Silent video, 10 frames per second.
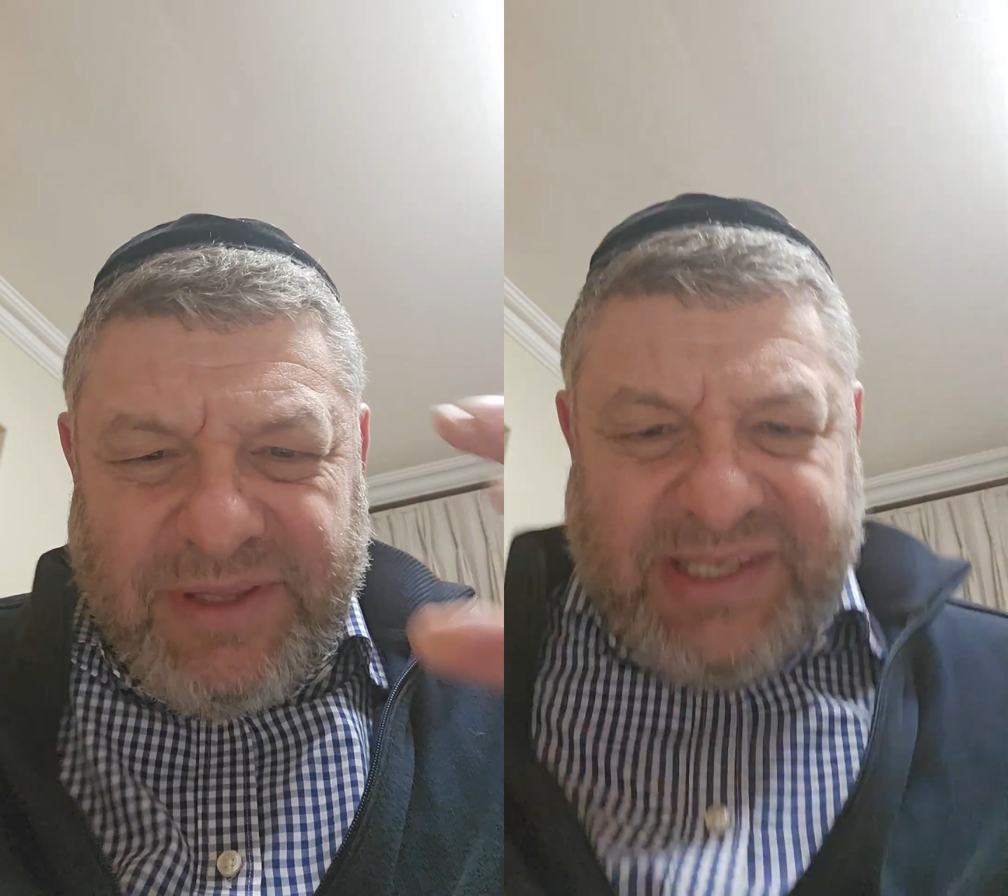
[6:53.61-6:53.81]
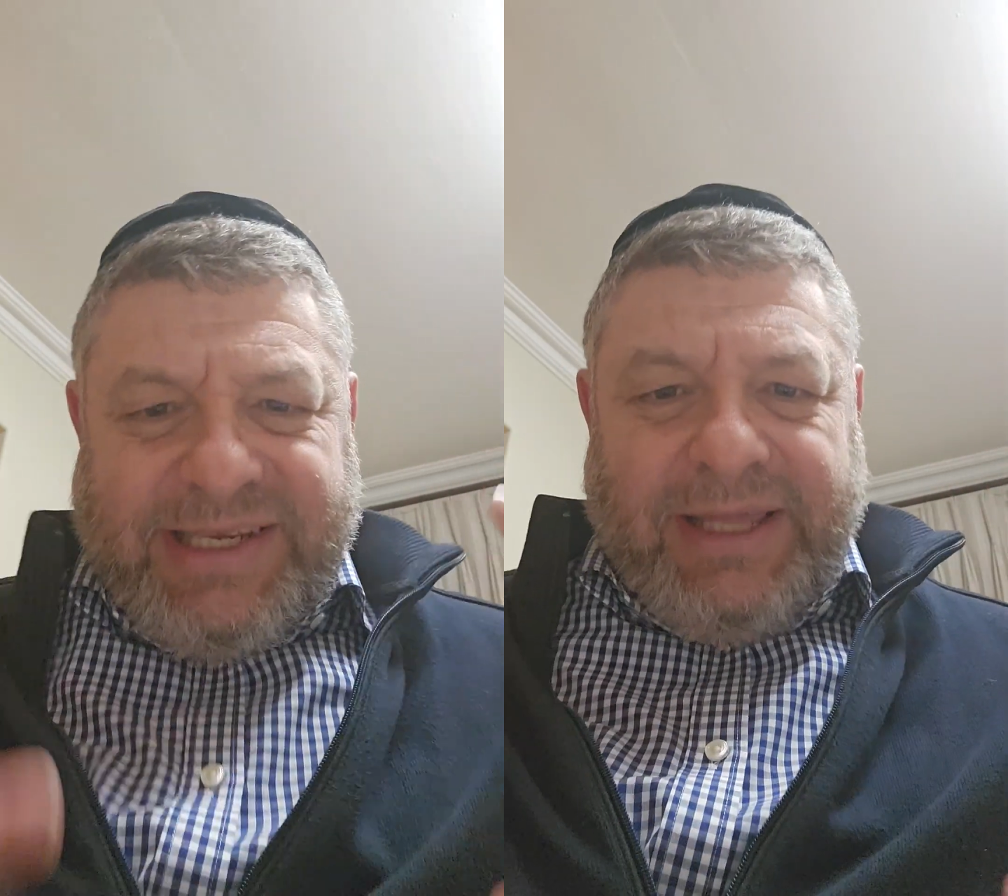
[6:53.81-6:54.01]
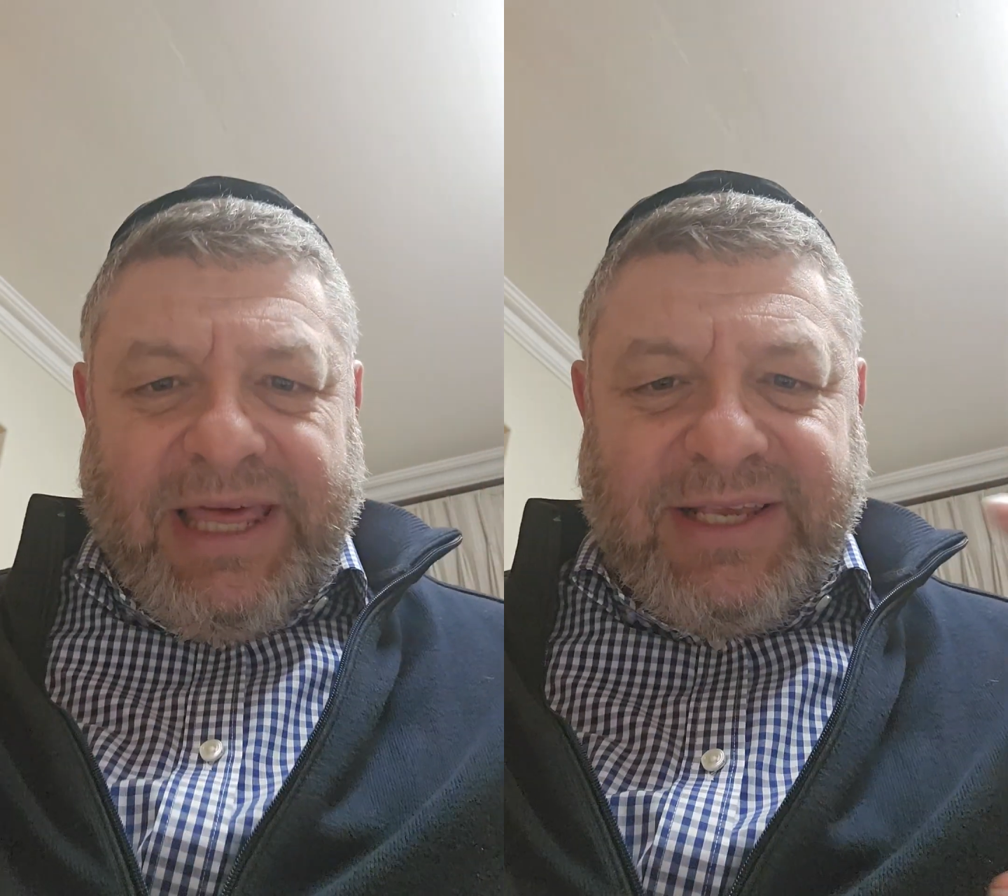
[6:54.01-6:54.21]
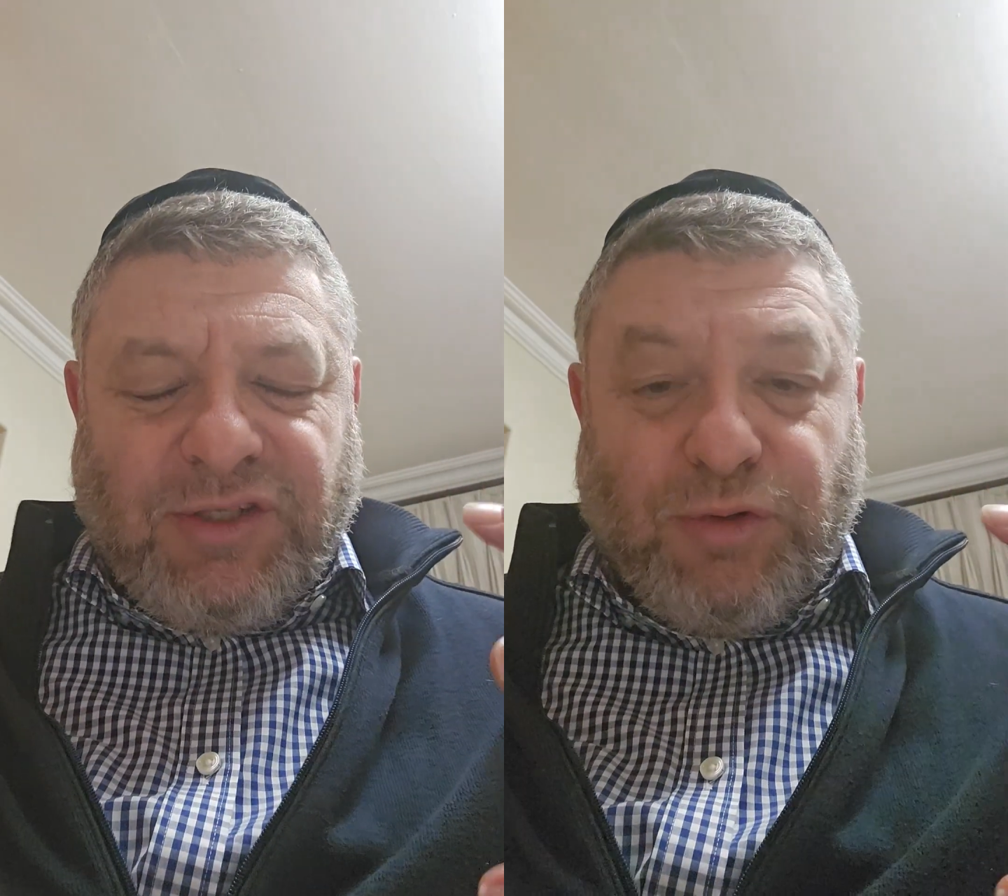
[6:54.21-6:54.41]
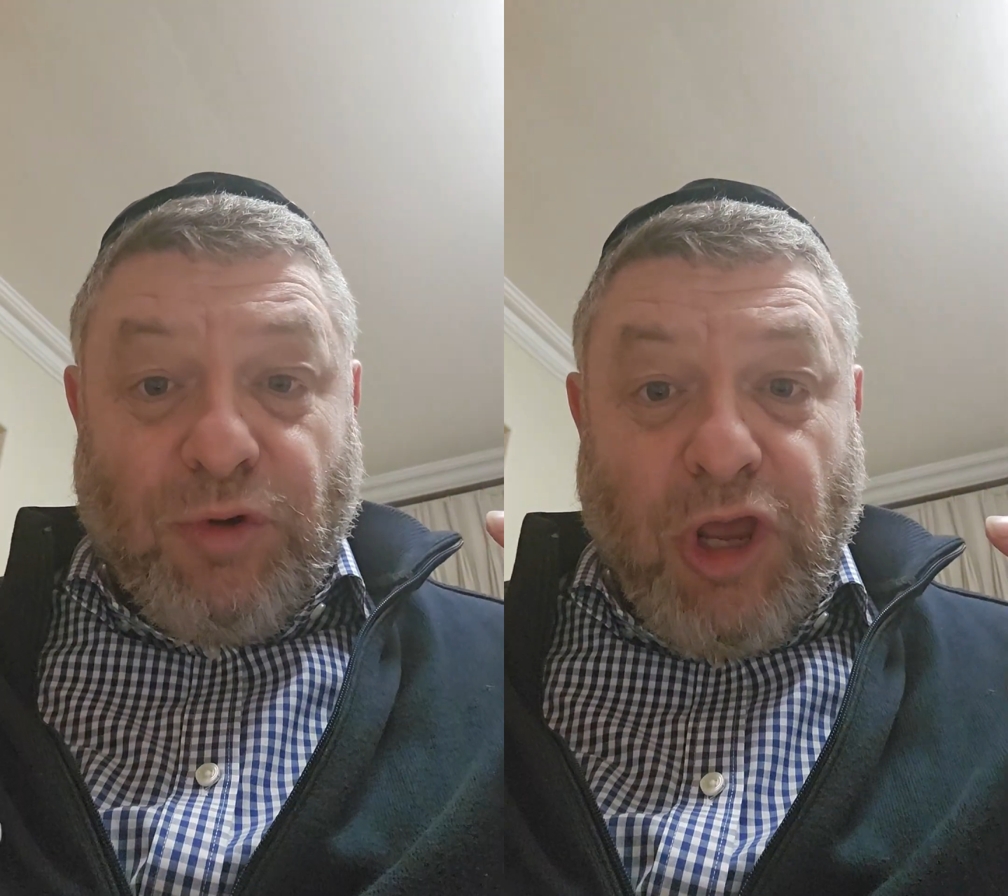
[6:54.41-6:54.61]
The cell has
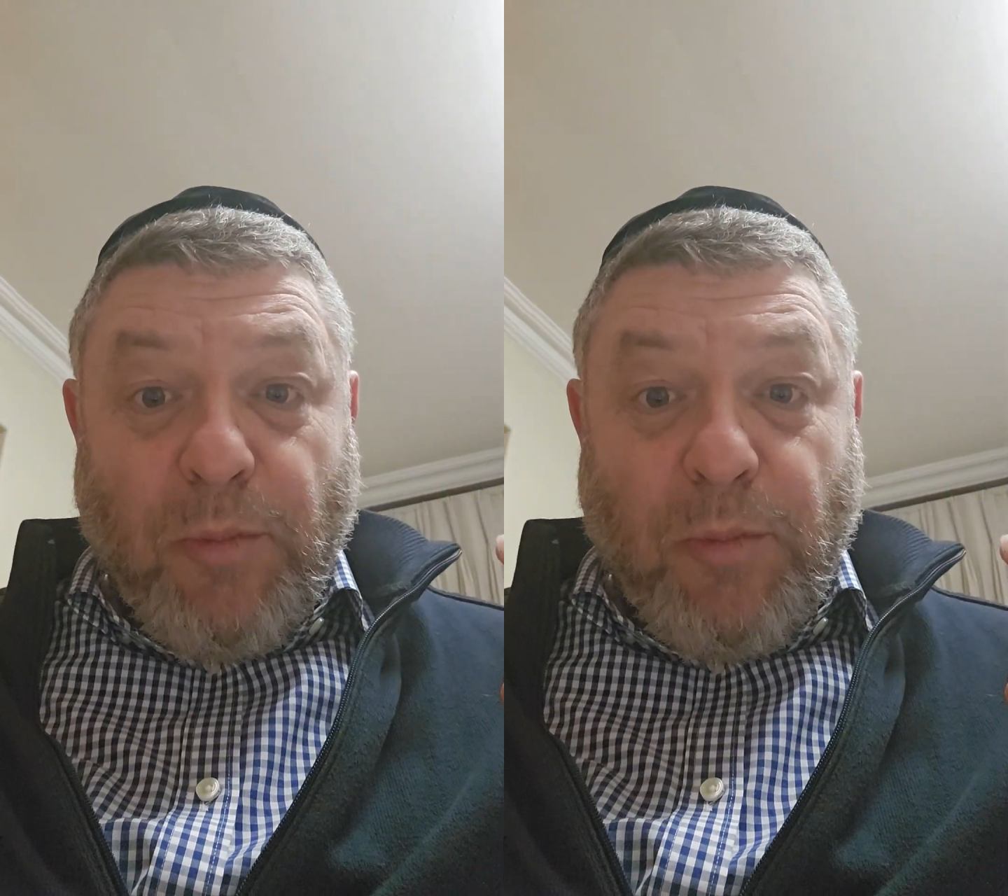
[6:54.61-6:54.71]
to